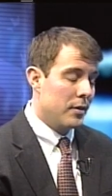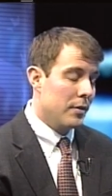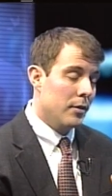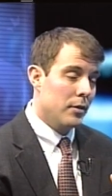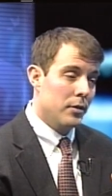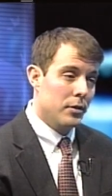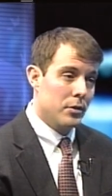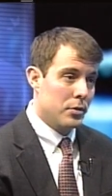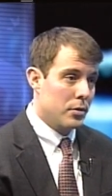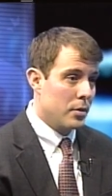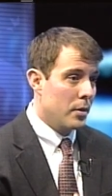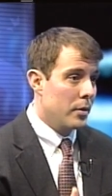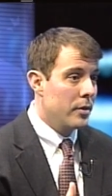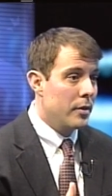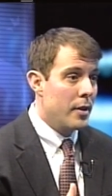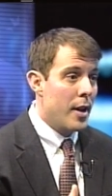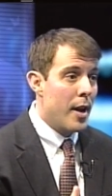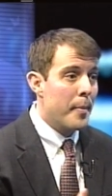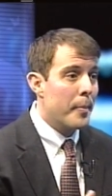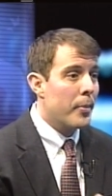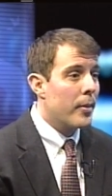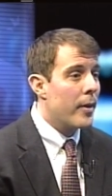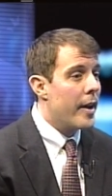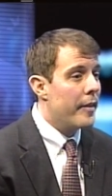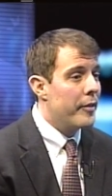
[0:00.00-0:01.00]
so a
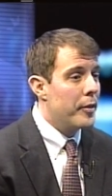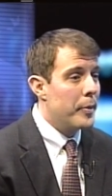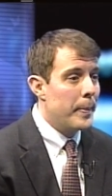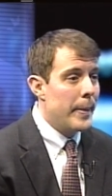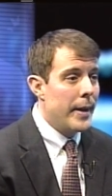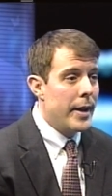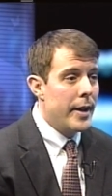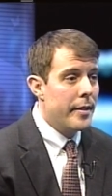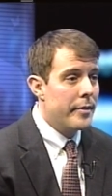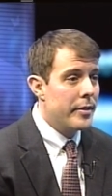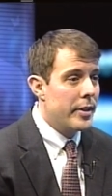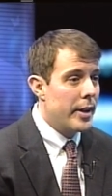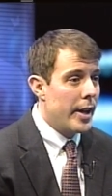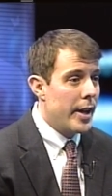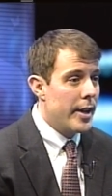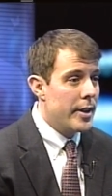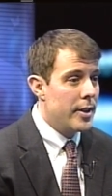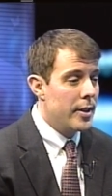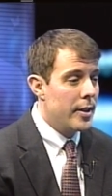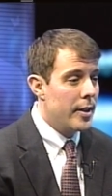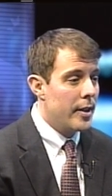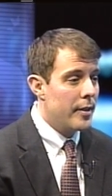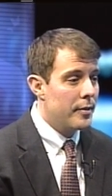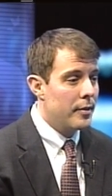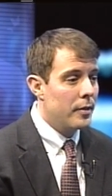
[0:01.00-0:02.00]
nonprofit may have the
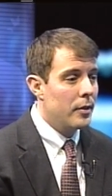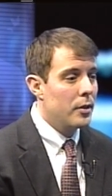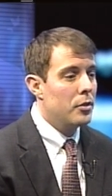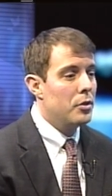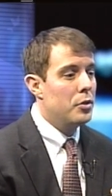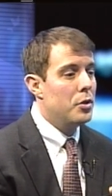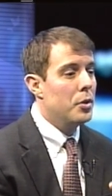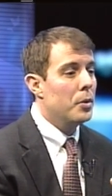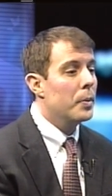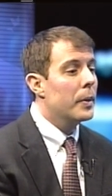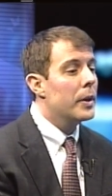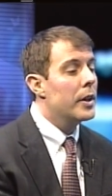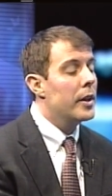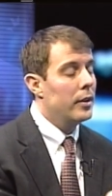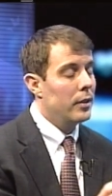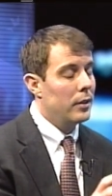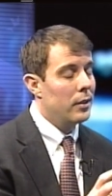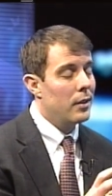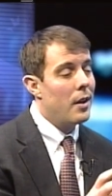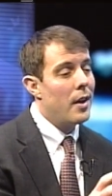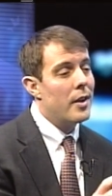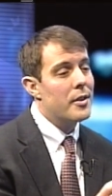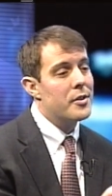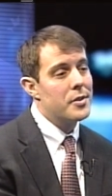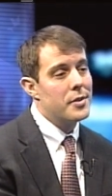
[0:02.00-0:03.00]
idea of, do we
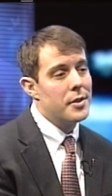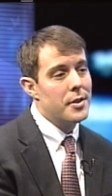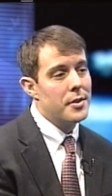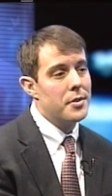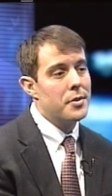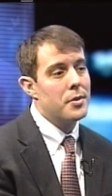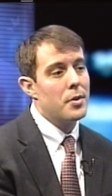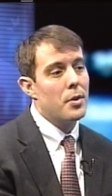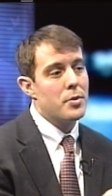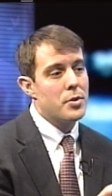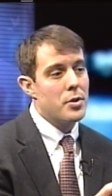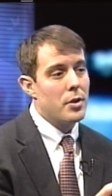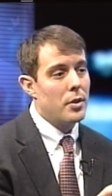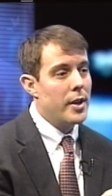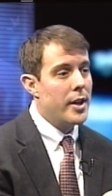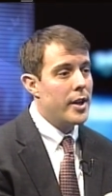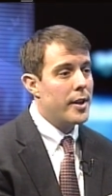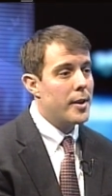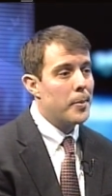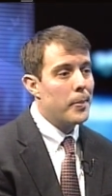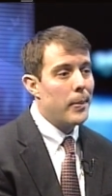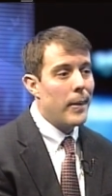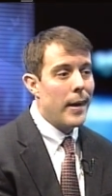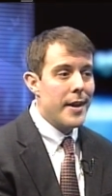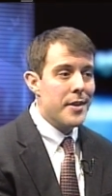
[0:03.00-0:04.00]
launch this social
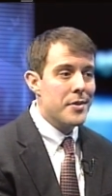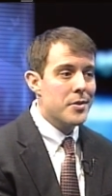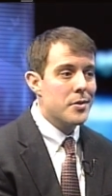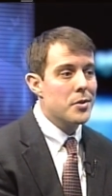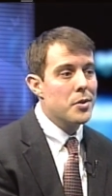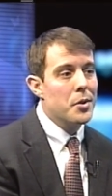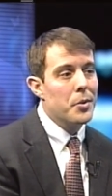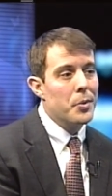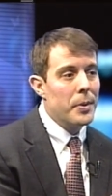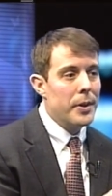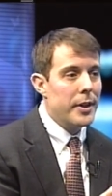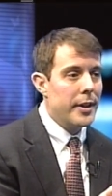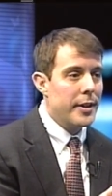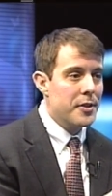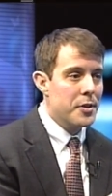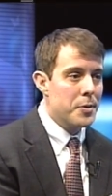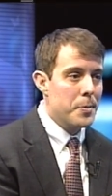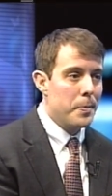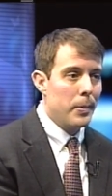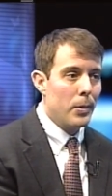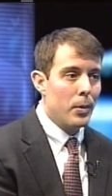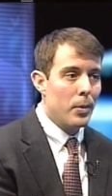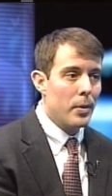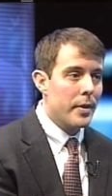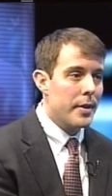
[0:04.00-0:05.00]
enterprise? Do we
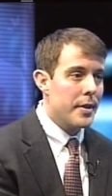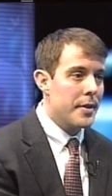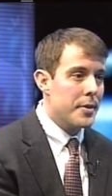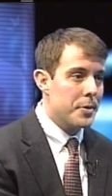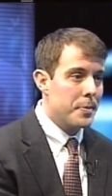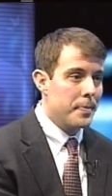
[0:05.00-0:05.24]
explore this